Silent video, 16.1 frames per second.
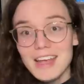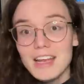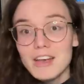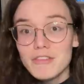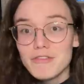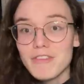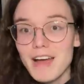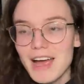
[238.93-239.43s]

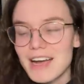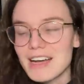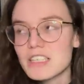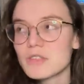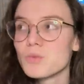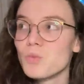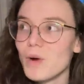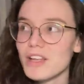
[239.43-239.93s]
In
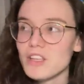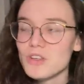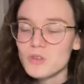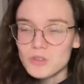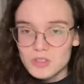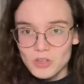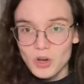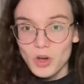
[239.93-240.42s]
fact, when
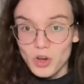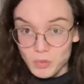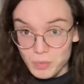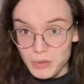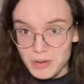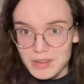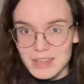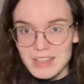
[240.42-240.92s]
you
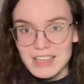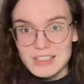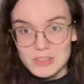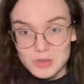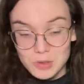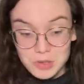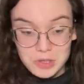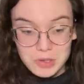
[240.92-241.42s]
open the
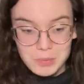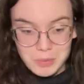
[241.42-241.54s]
instruction